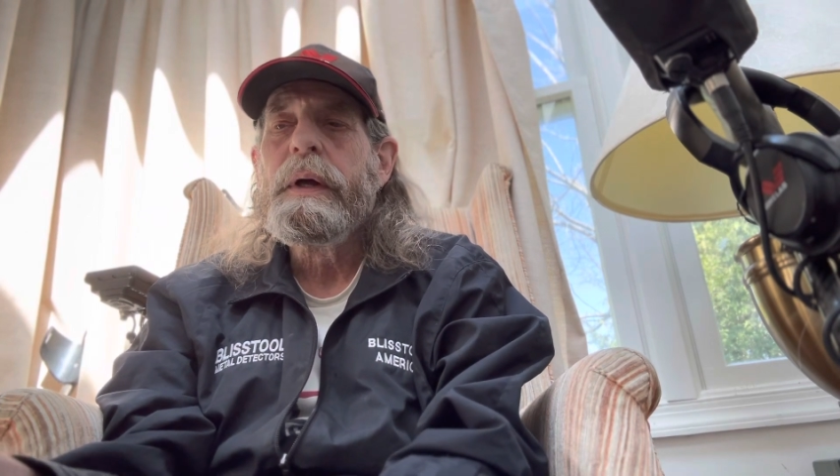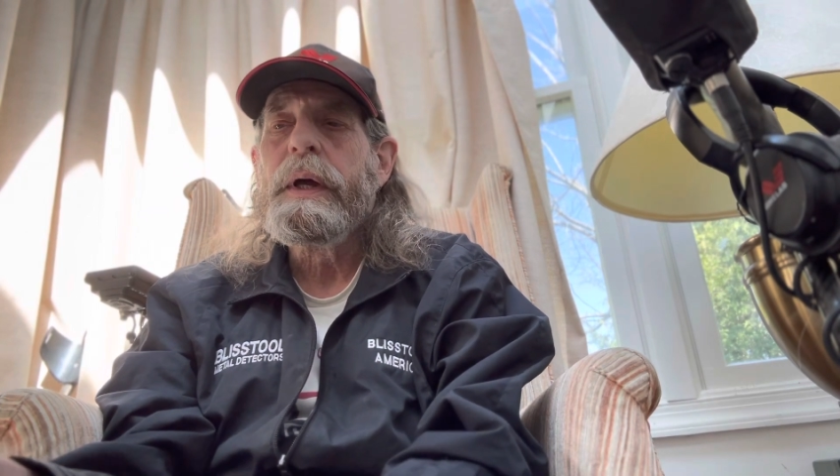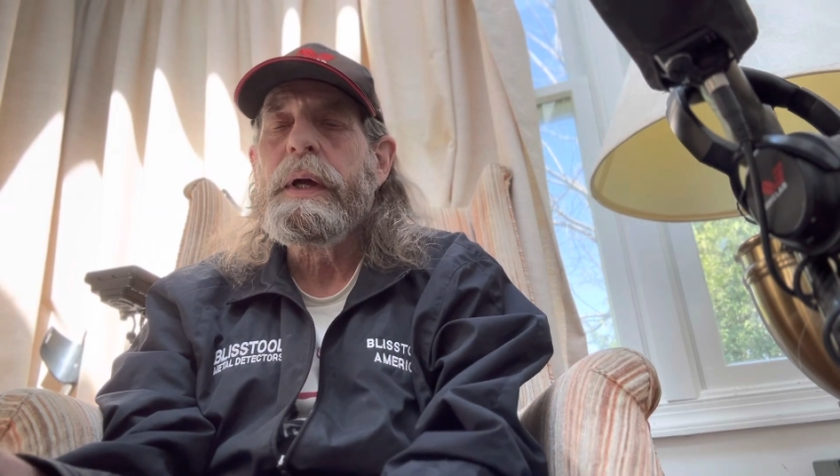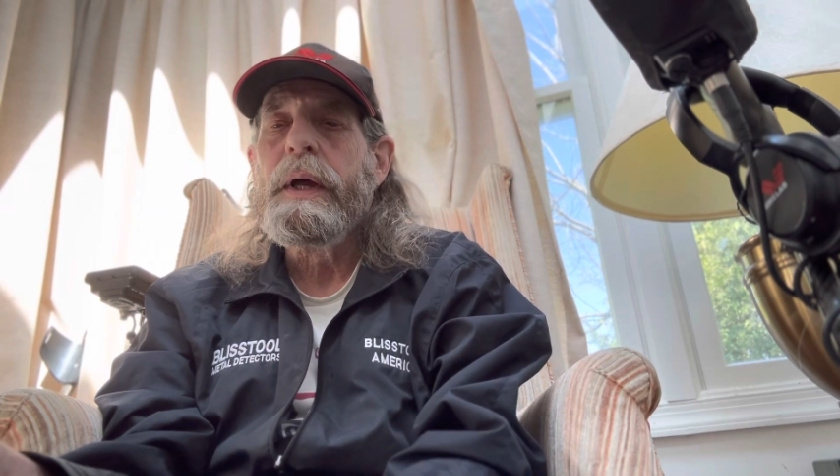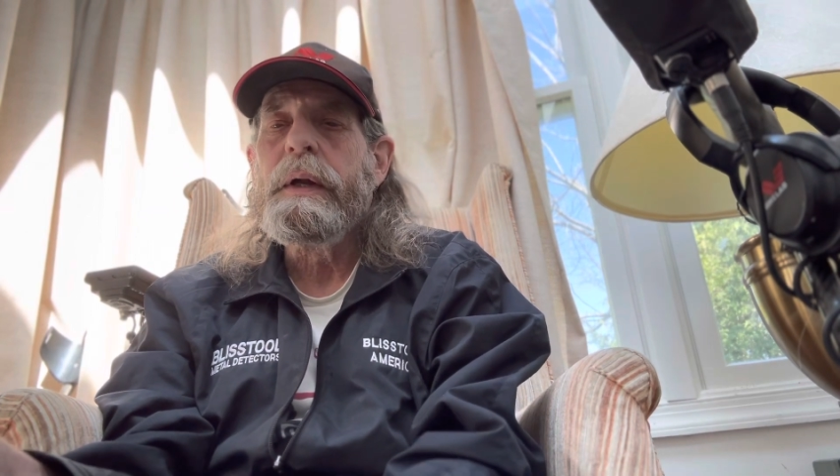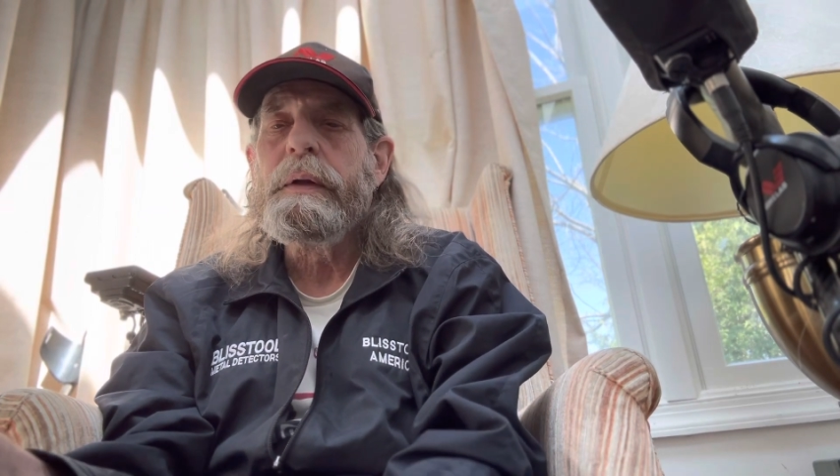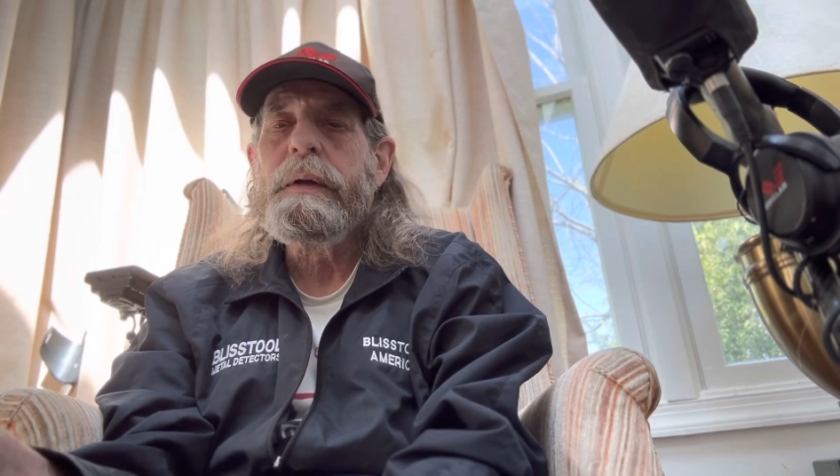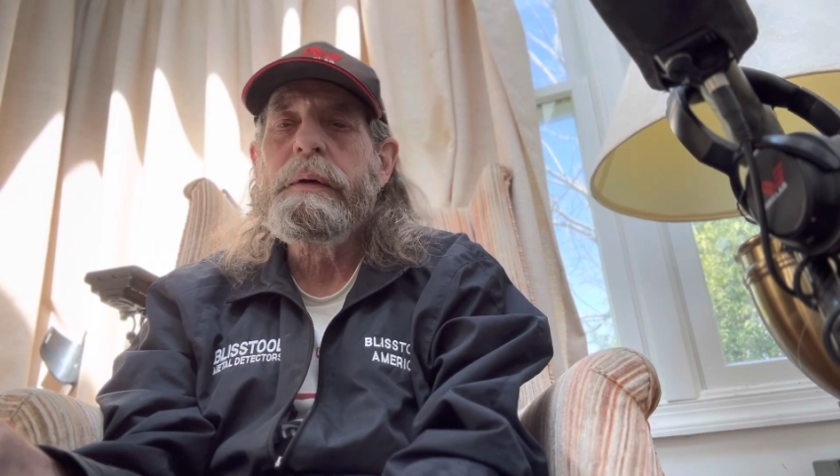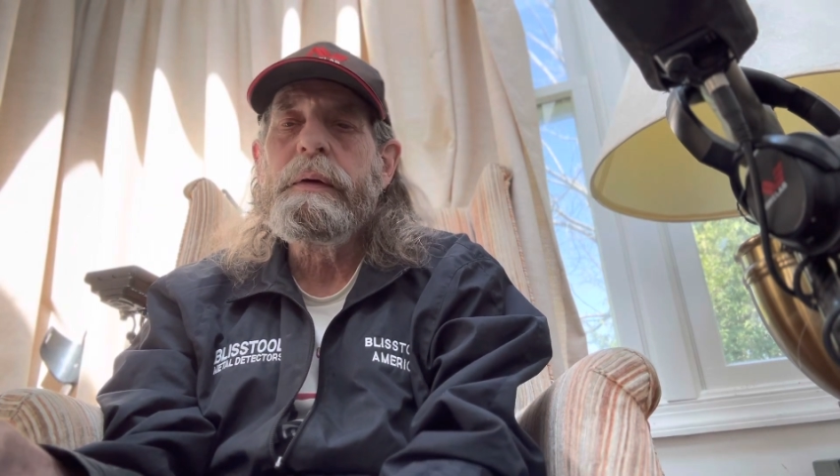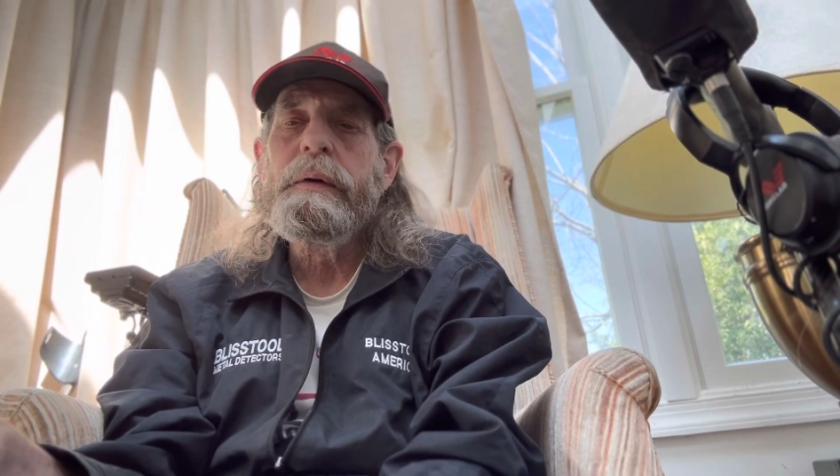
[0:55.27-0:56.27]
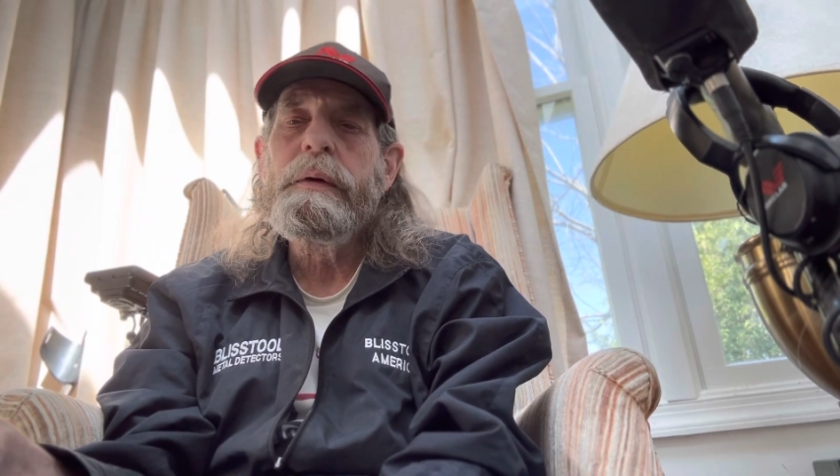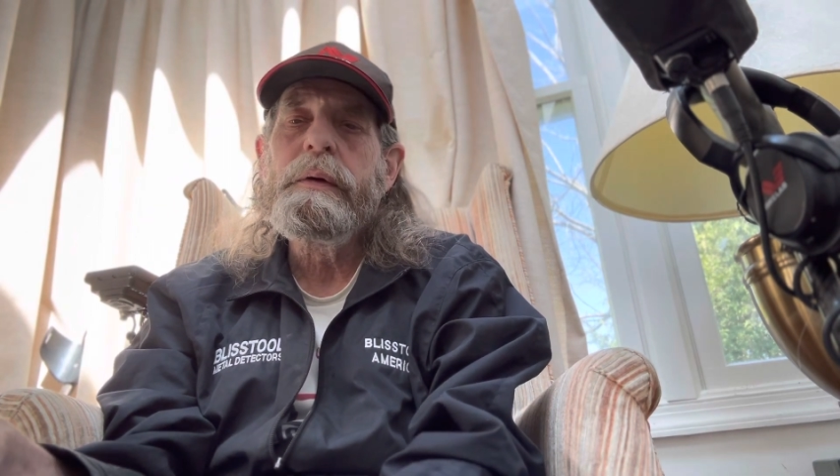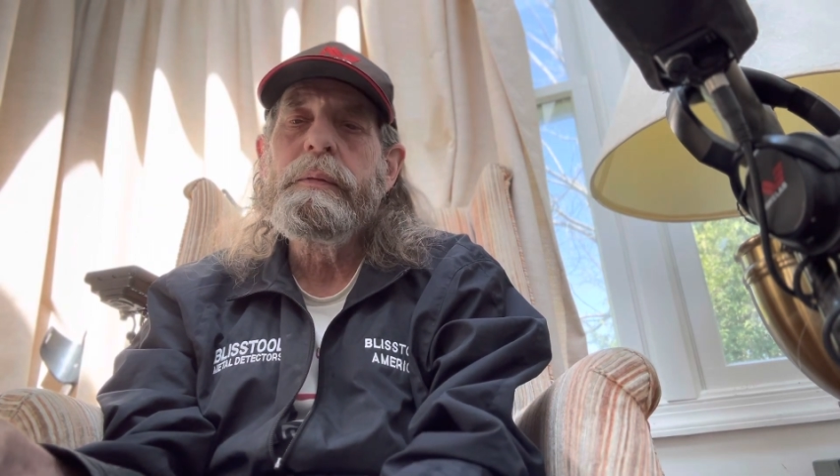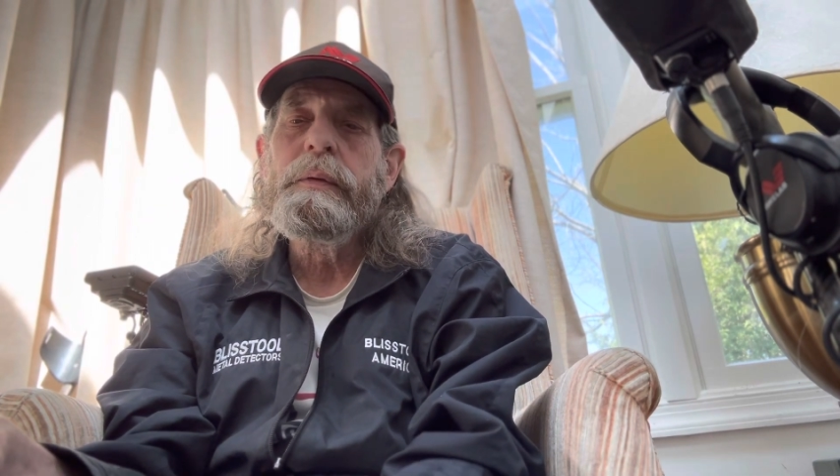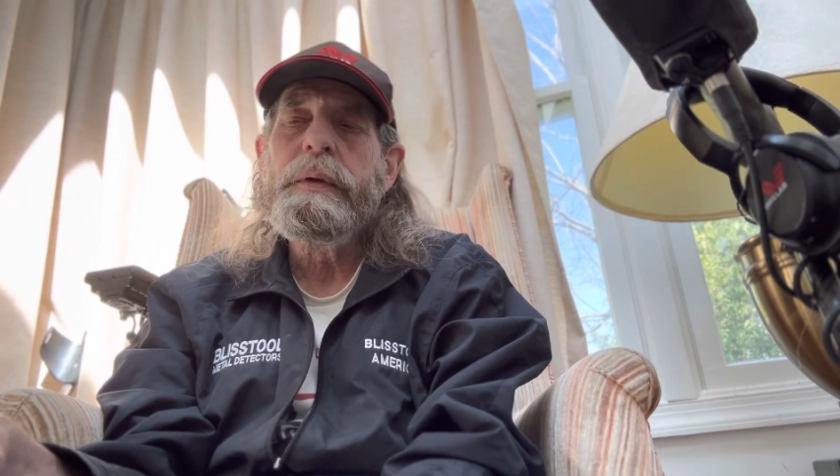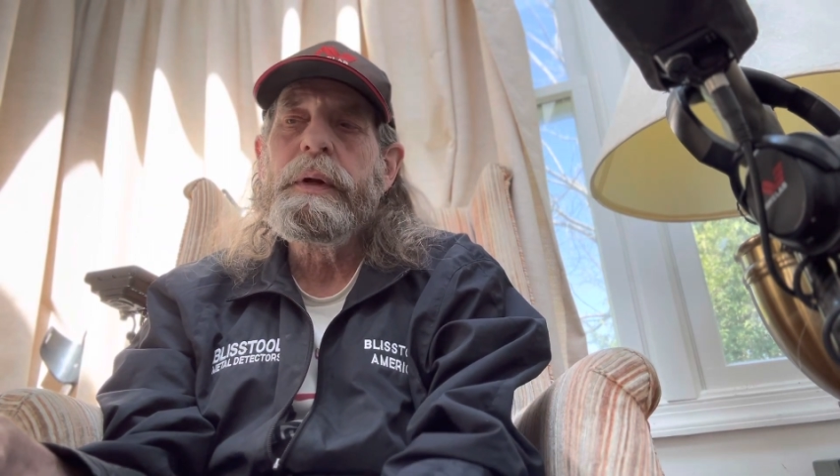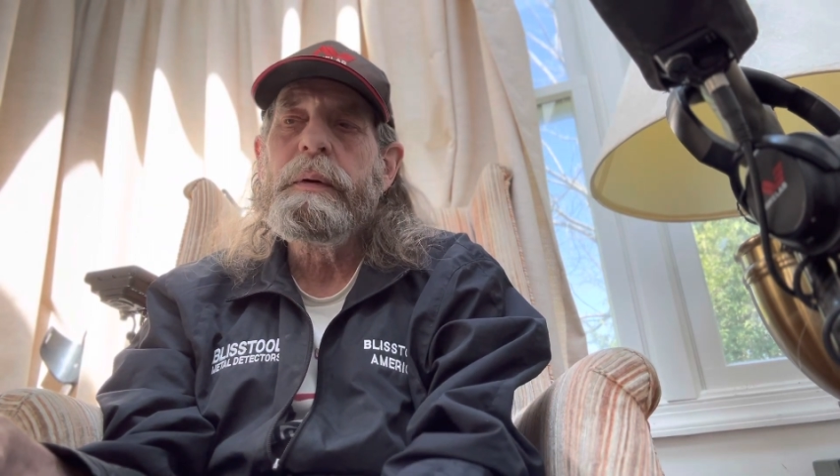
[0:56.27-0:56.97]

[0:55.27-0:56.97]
I got within